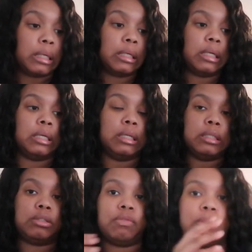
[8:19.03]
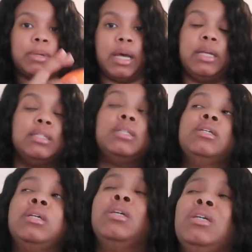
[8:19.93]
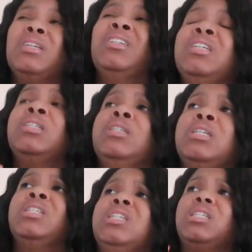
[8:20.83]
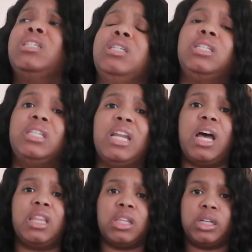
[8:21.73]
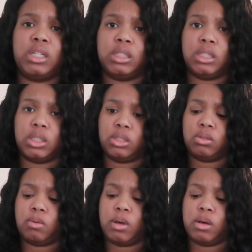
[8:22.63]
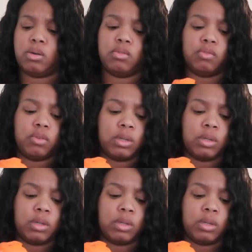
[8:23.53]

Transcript: and it's from nine to nine thirty to twelve.